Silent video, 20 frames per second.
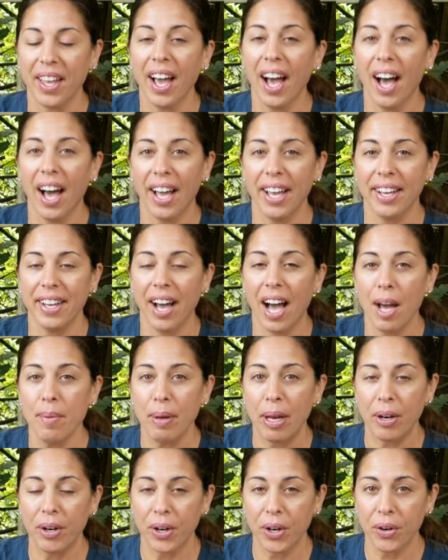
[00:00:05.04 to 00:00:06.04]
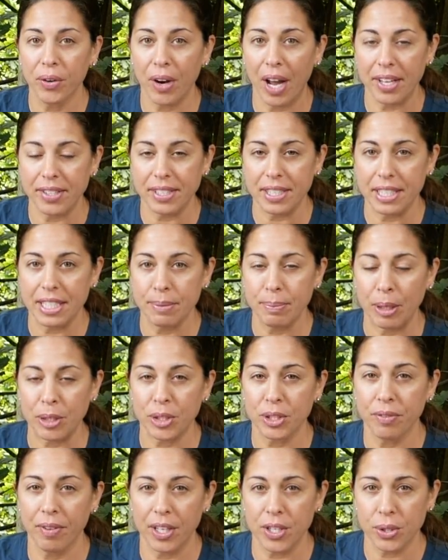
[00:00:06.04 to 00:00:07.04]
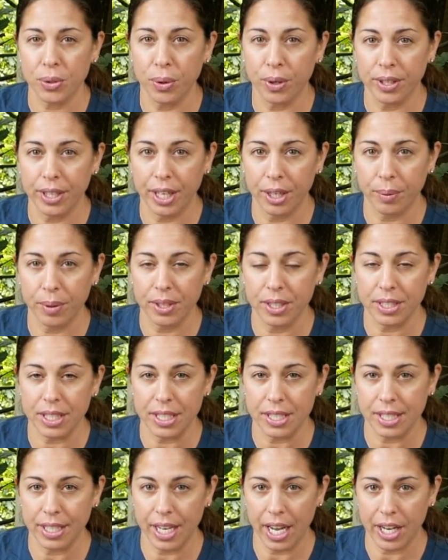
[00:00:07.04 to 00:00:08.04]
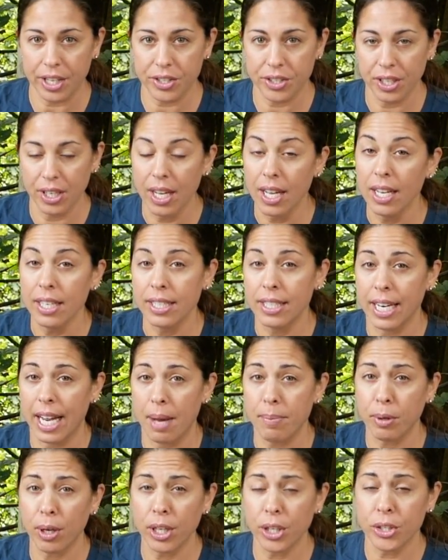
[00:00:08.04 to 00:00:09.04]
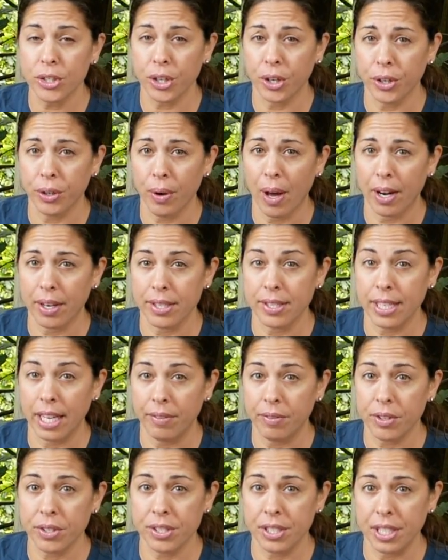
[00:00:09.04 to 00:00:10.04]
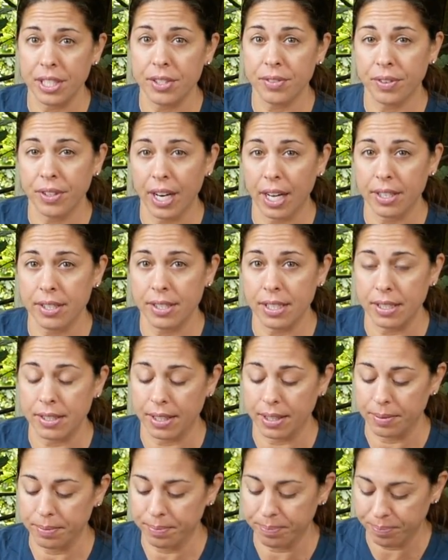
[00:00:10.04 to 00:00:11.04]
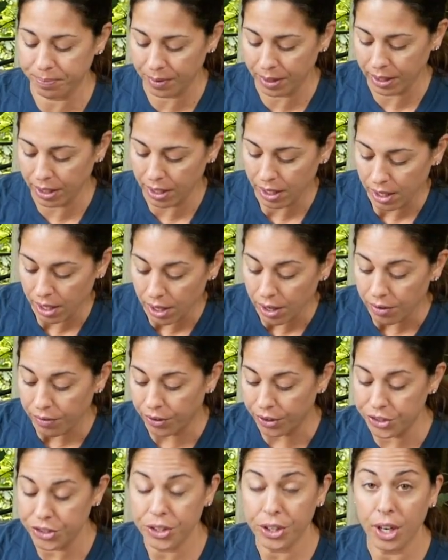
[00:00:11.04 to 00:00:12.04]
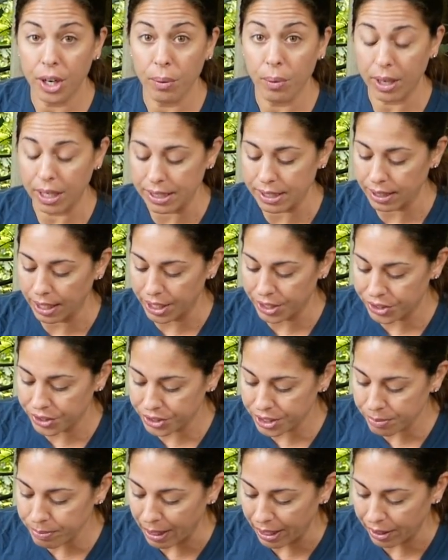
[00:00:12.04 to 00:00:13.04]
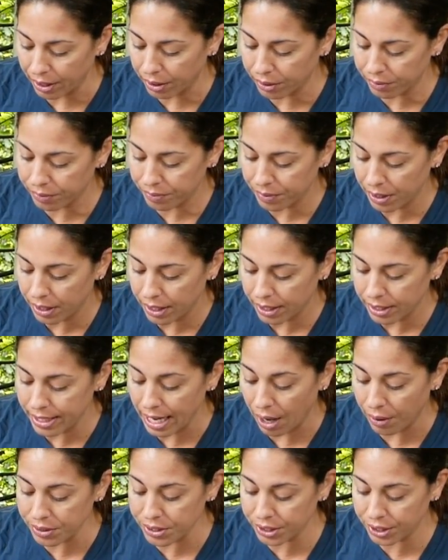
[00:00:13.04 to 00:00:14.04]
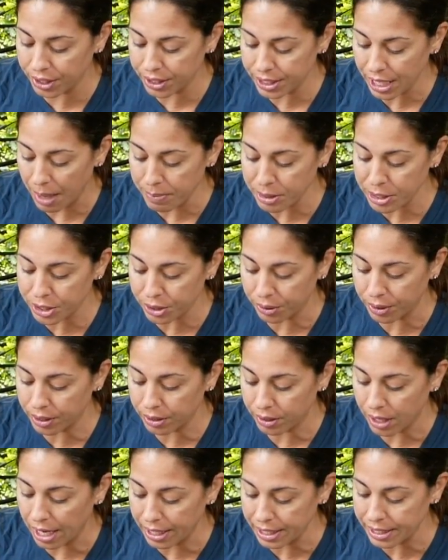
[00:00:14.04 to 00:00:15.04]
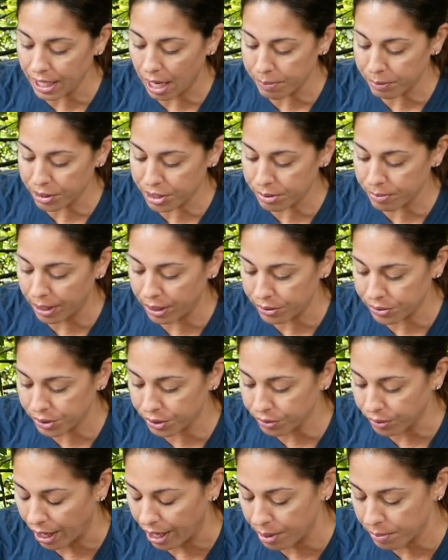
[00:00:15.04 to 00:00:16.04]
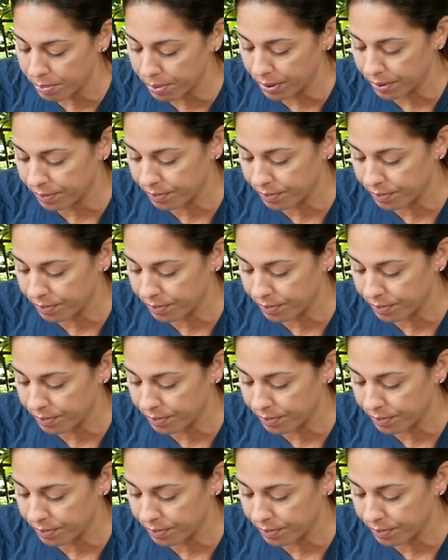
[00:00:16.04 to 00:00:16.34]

Hi, I'm Erica Razzi, Special Events Coordinator with the DCH. Today I'm going to show you how to save your seeds for next season. First, you're going to want to slice your tomato. Now is a good time to do it, or any time your tomatoes are ripe.